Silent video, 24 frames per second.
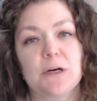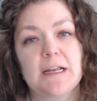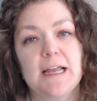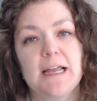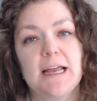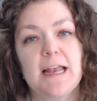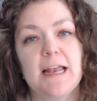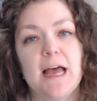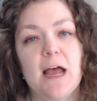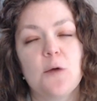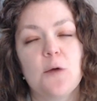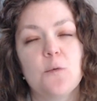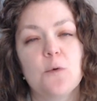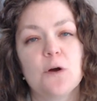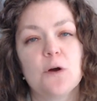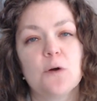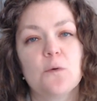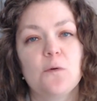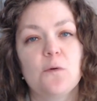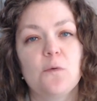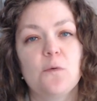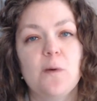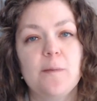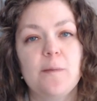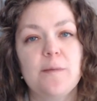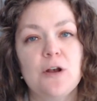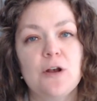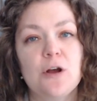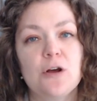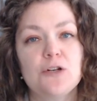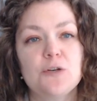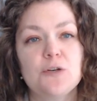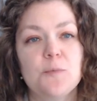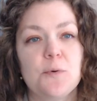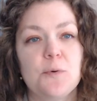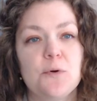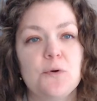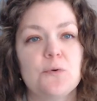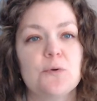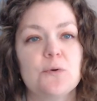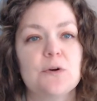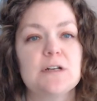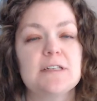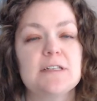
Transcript: and I work with women entrepreneurs,